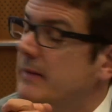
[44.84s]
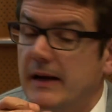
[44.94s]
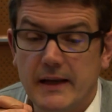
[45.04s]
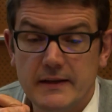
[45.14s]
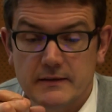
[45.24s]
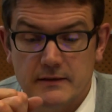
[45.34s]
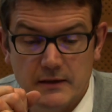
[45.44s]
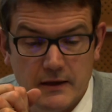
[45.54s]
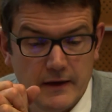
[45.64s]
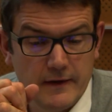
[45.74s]
magnets,
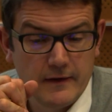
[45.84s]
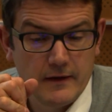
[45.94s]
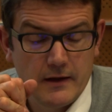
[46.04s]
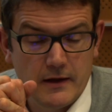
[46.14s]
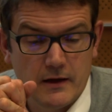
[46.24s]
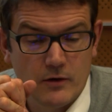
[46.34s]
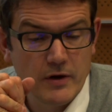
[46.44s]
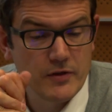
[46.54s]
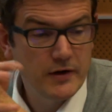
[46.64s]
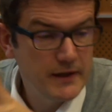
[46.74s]

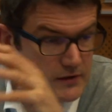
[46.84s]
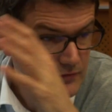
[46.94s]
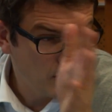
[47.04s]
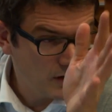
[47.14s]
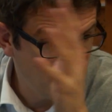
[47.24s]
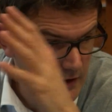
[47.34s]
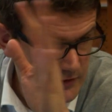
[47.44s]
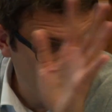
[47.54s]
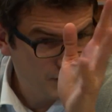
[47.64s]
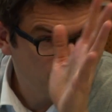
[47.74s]
whether it is
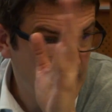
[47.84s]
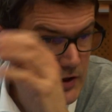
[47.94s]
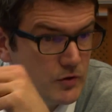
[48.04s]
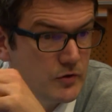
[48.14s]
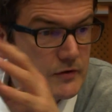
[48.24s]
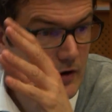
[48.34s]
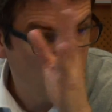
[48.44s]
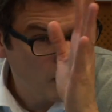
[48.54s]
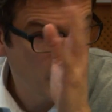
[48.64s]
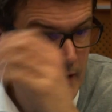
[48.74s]
for terrestrial use
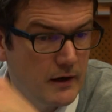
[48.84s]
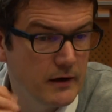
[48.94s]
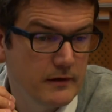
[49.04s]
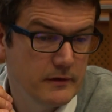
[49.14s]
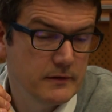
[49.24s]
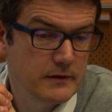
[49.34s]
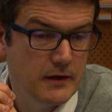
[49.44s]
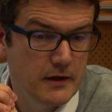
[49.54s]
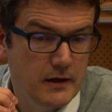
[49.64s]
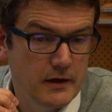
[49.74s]
or
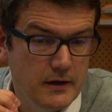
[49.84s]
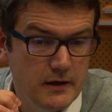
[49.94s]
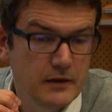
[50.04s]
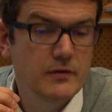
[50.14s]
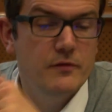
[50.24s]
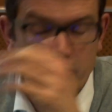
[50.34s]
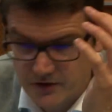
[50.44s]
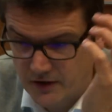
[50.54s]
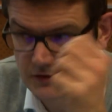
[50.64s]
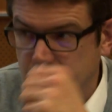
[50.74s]
even for
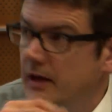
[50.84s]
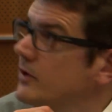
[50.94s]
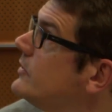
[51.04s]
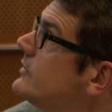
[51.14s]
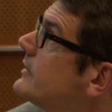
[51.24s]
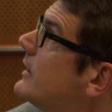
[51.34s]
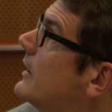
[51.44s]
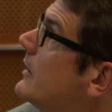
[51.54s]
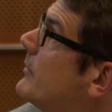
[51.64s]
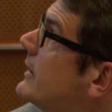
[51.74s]
terrestrial use,
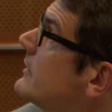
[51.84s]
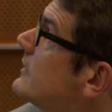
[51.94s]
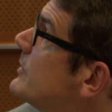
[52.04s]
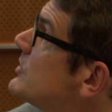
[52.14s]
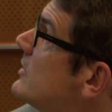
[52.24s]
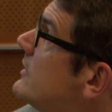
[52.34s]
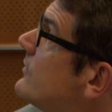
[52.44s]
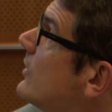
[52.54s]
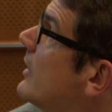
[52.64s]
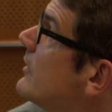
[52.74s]
but especially
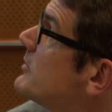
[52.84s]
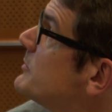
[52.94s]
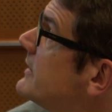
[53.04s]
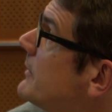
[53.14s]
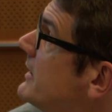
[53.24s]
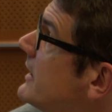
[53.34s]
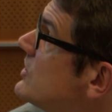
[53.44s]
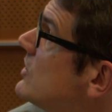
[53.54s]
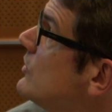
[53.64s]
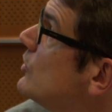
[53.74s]
for space
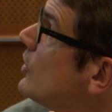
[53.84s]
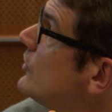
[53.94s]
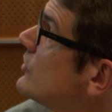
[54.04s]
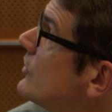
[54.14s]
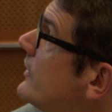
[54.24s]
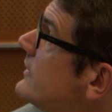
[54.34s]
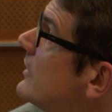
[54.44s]
application, the conductor is